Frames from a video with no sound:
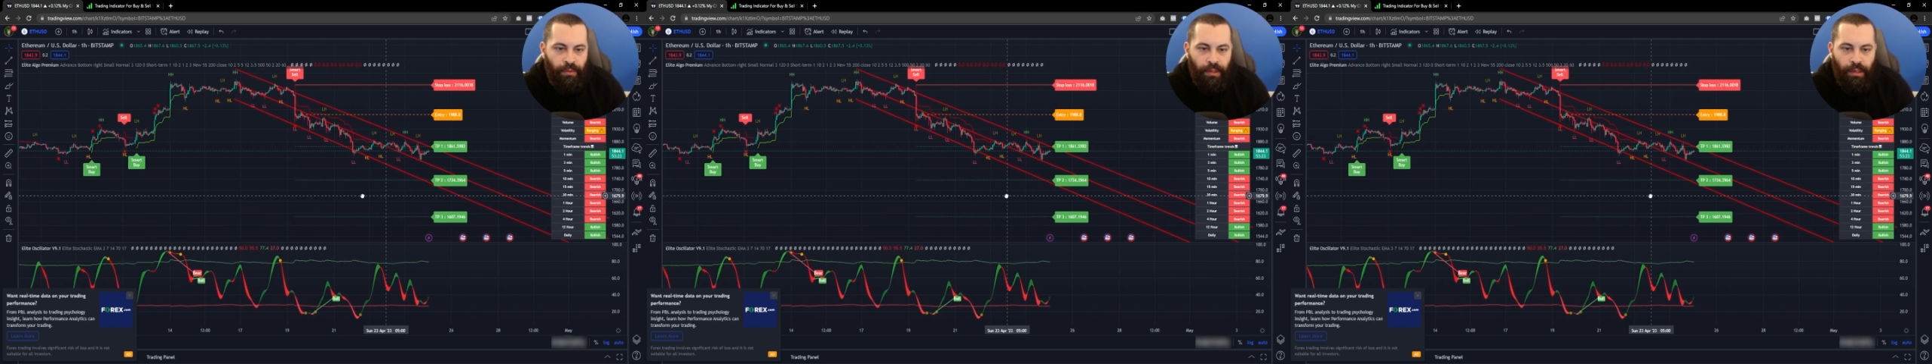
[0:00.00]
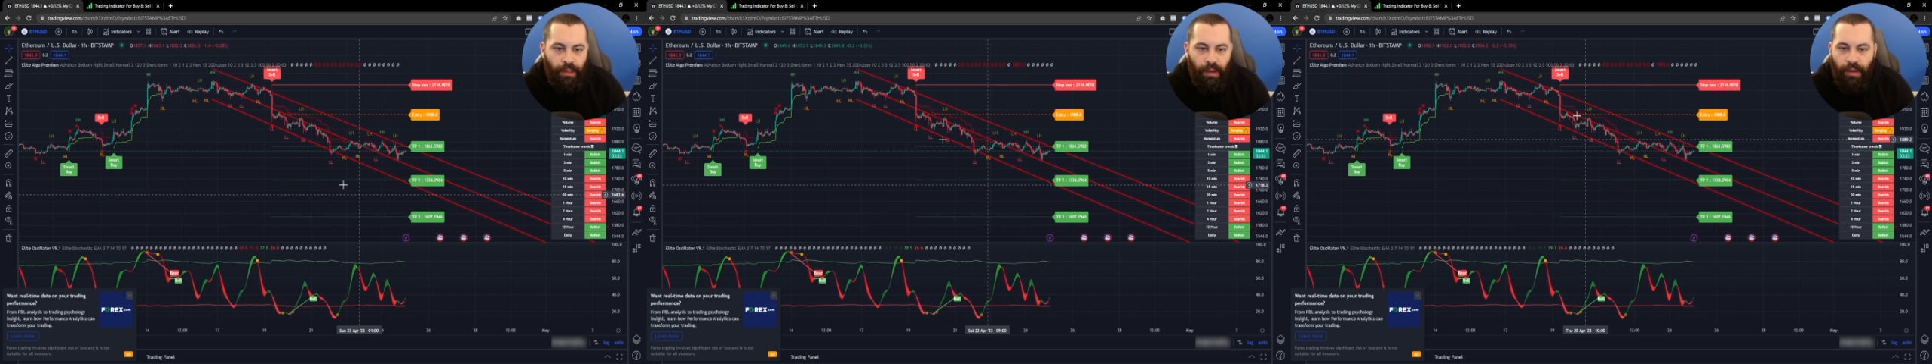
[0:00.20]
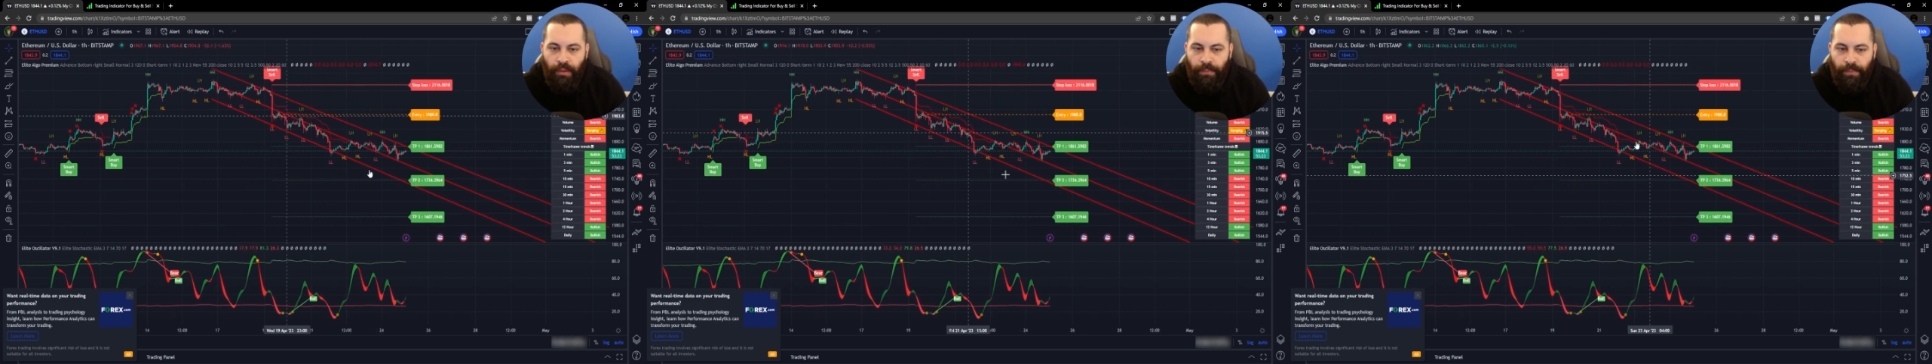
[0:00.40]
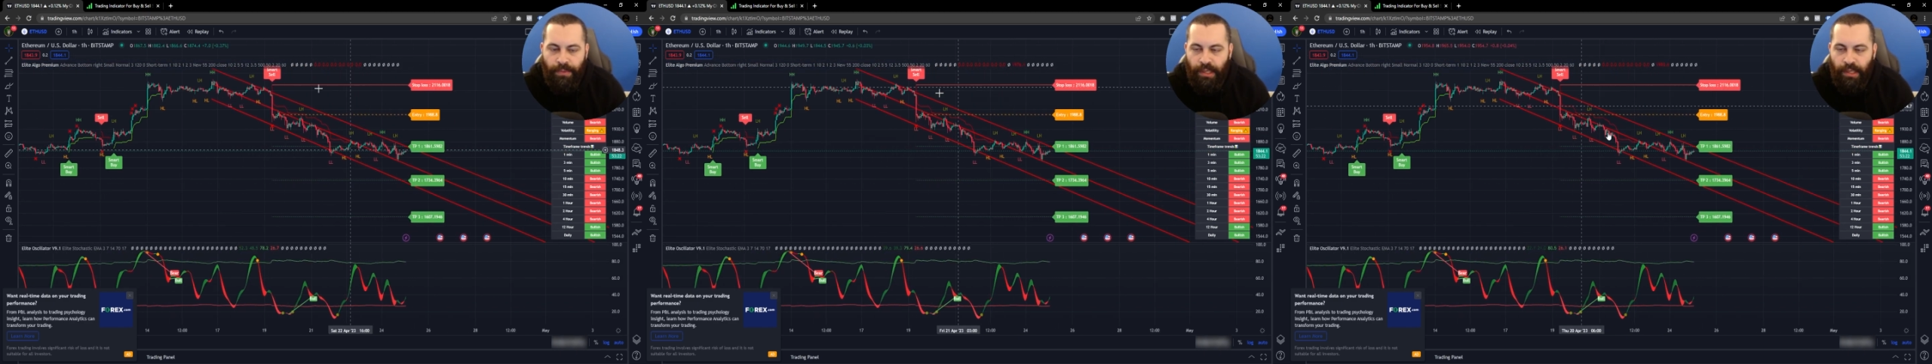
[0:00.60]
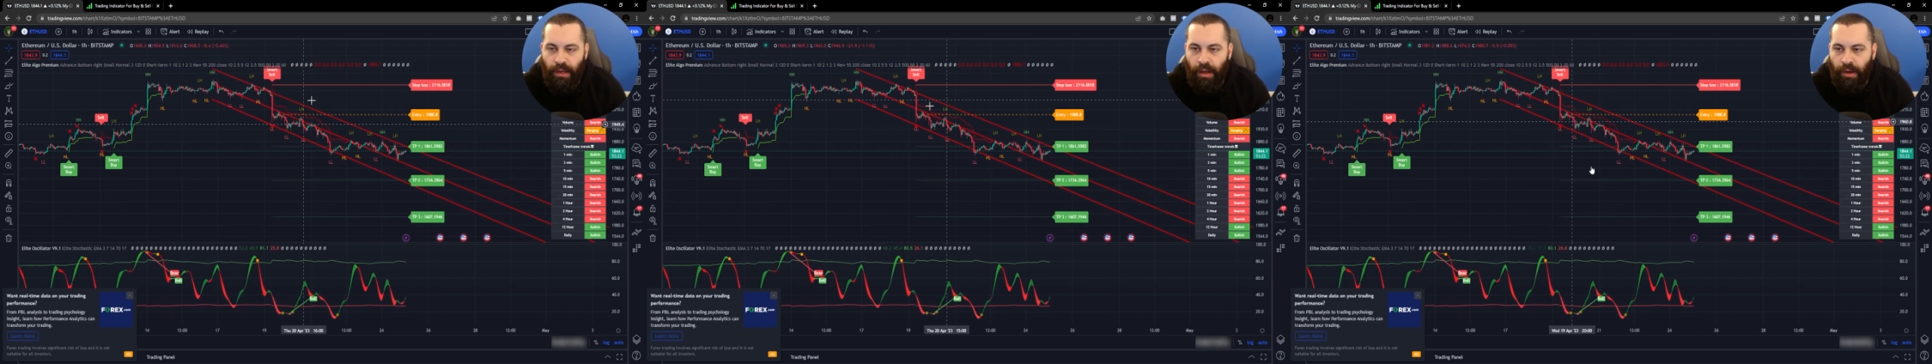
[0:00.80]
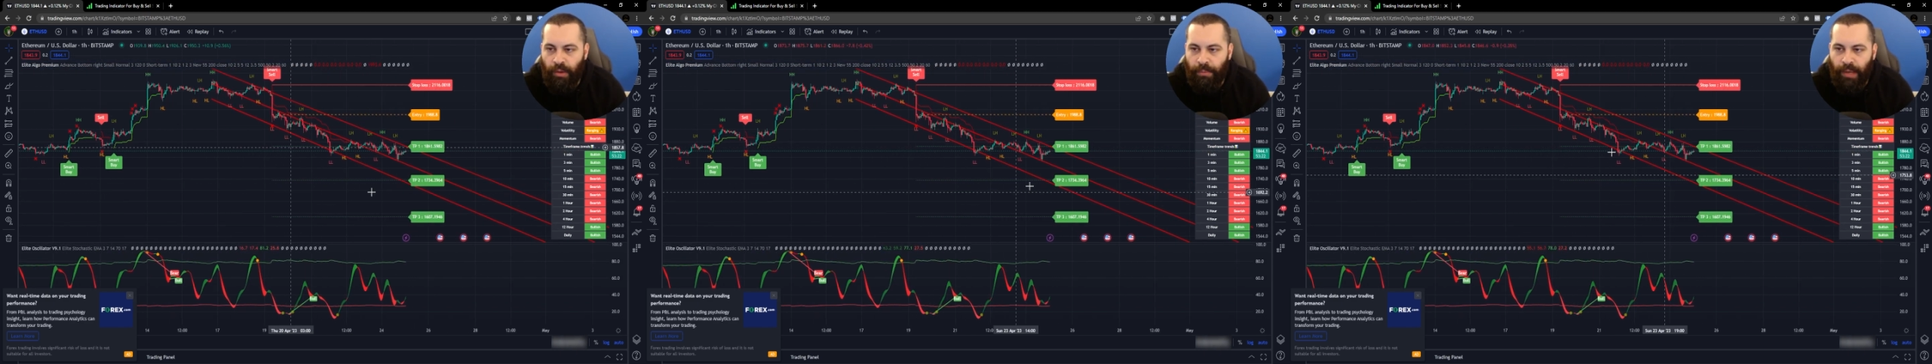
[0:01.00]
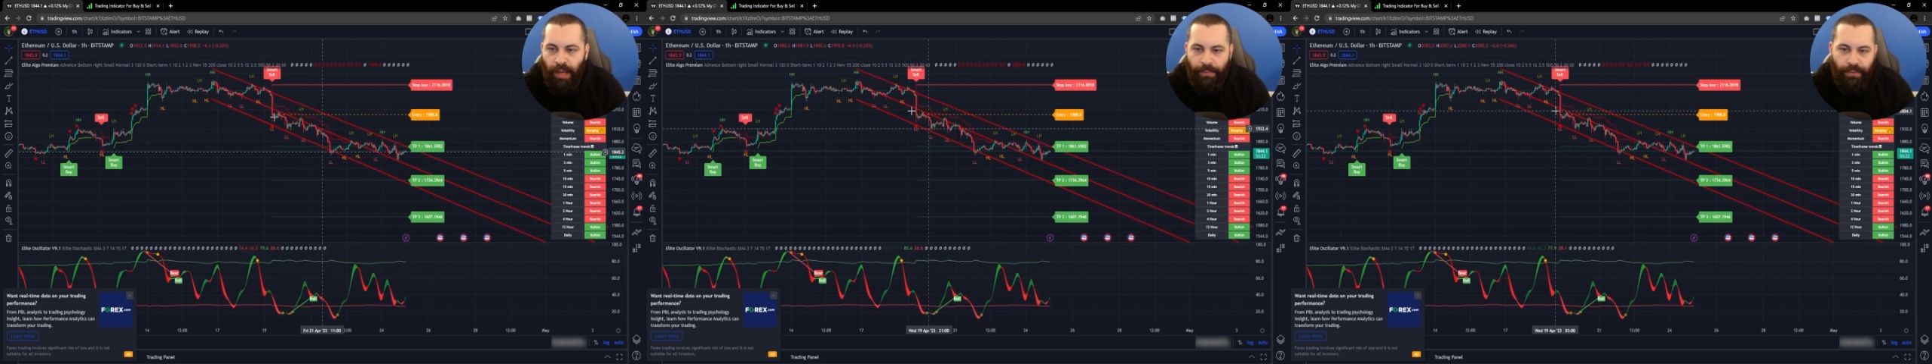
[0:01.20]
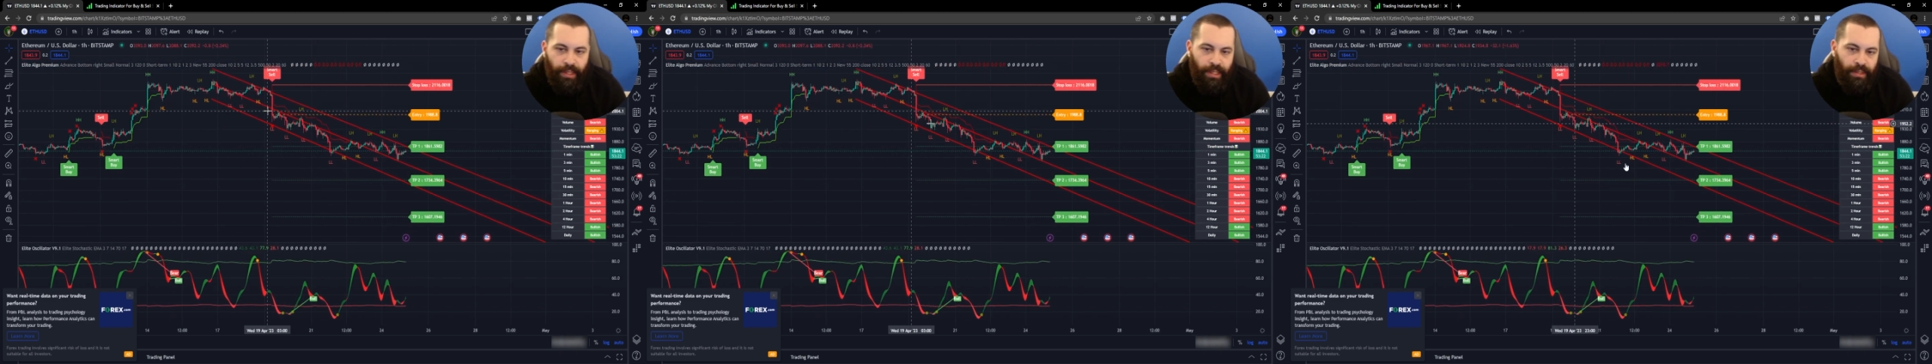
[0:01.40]
it's going to auto
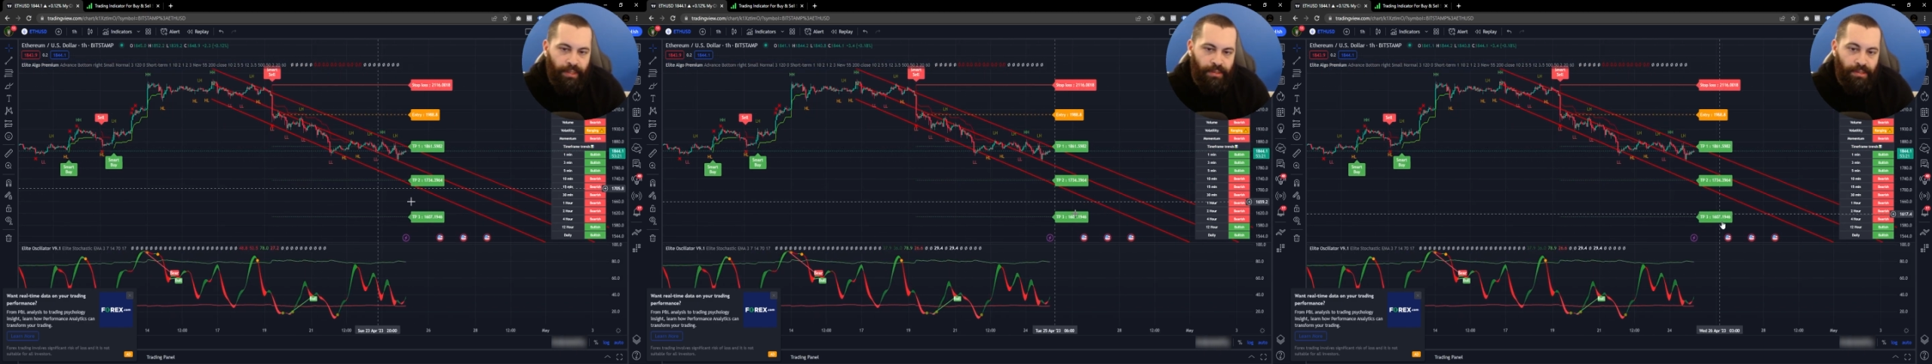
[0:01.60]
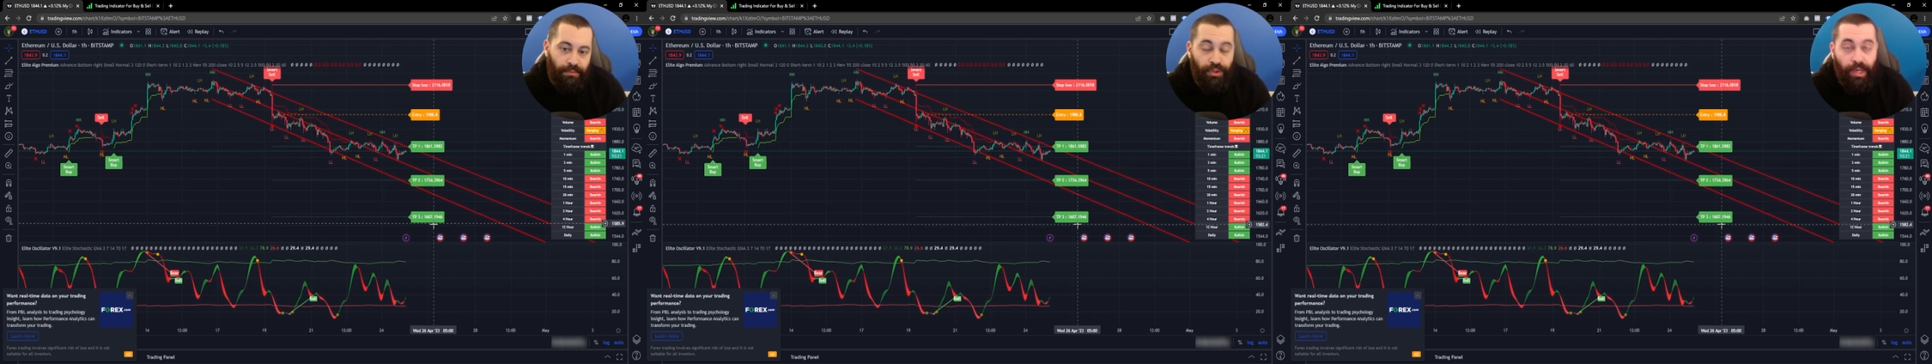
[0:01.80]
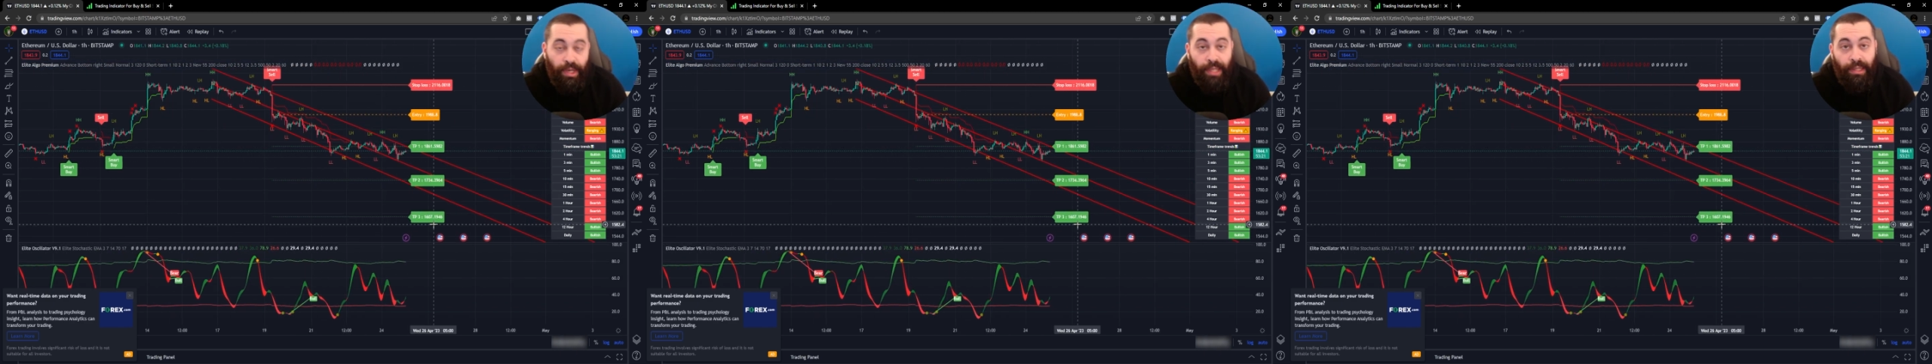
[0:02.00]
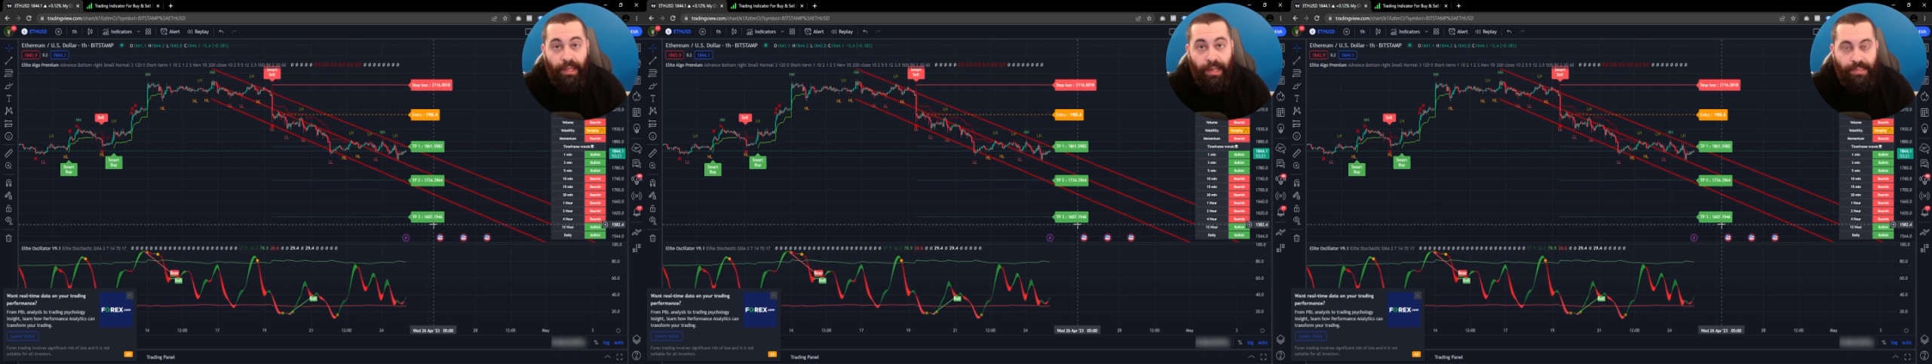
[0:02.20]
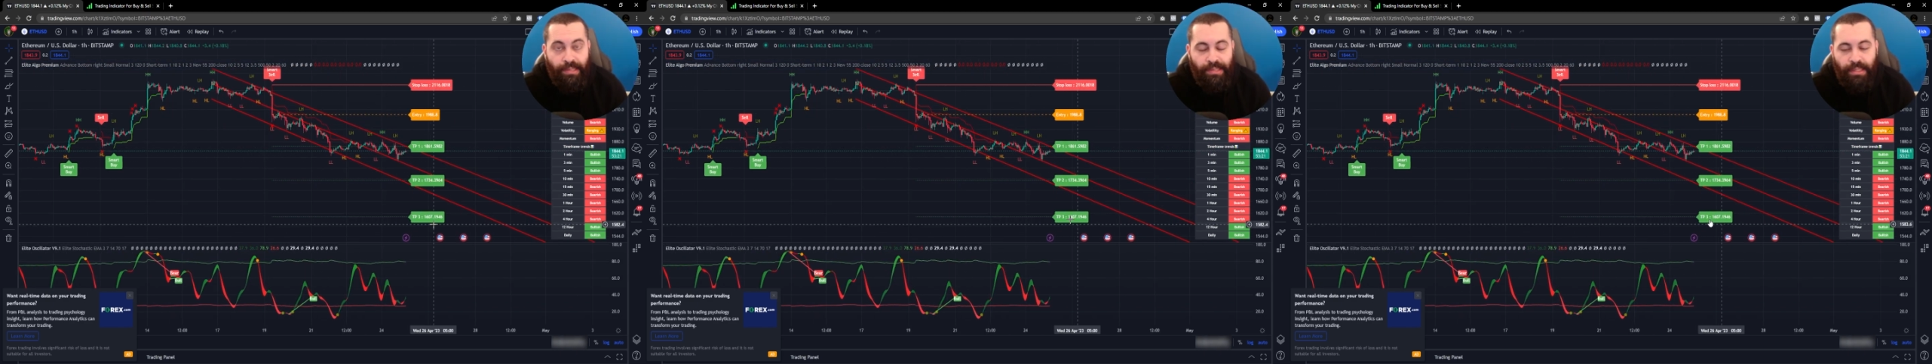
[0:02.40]
populate you some trend lines.